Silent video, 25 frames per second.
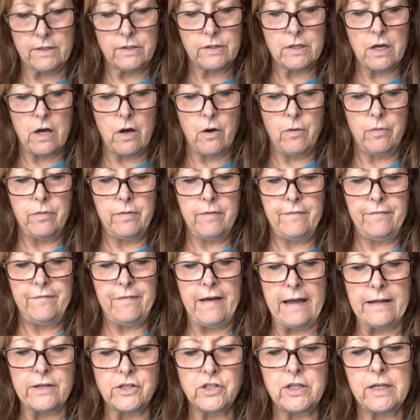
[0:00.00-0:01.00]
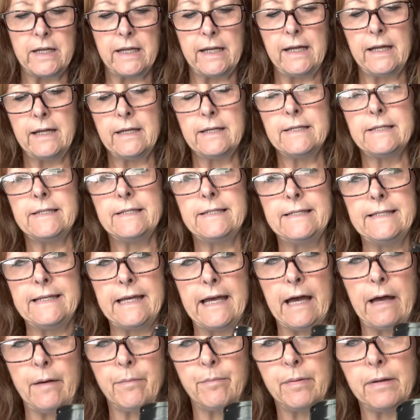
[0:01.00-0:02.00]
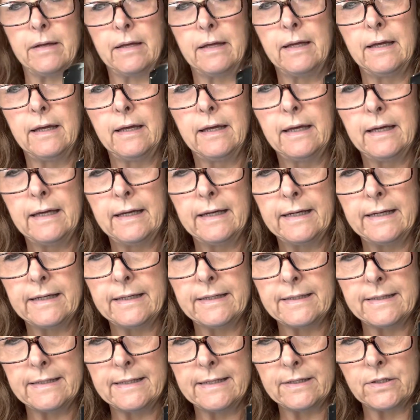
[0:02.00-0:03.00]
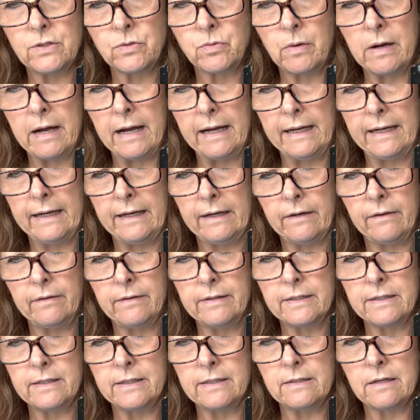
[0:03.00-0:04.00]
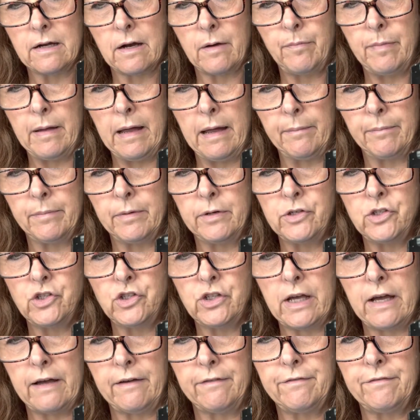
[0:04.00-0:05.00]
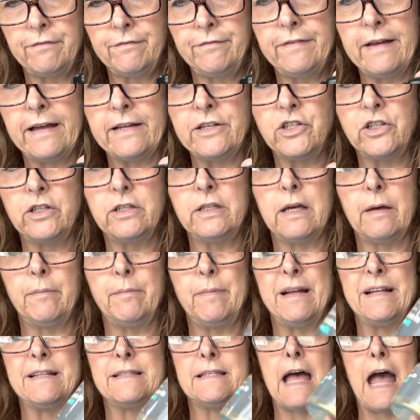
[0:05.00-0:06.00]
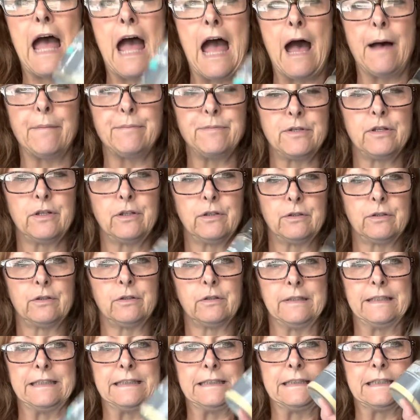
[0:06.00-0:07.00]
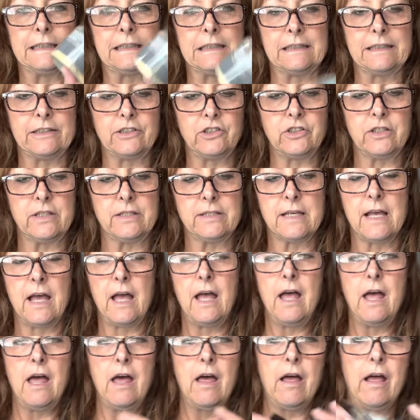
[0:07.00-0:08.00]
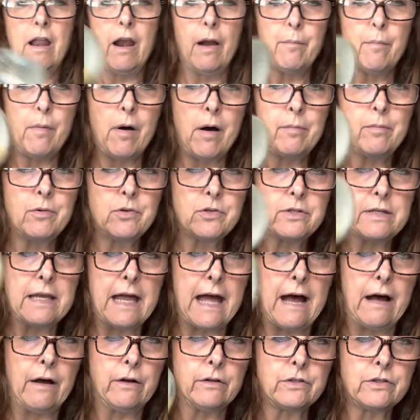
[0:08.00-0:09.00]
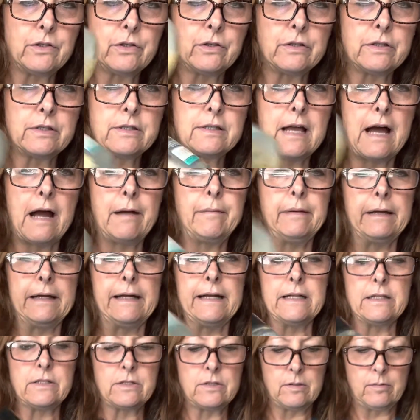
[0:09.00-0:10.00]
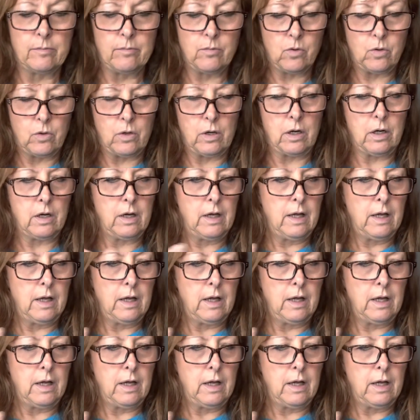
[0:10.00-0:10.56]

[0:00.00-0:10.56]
so the veggie dip is this right here. This is our Pampered Chef veggie dip. It's absolutely delicious. And I'm almost out, so it's time to get some more.